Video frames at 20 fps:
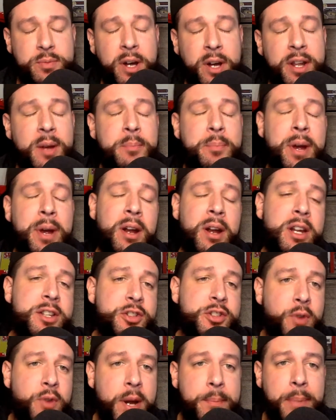well, they barely
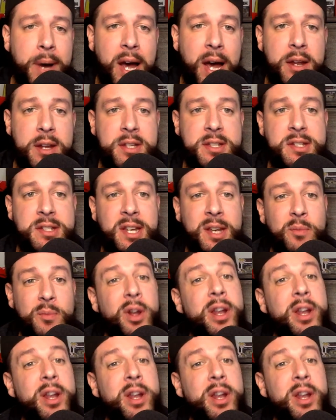scraped by this team.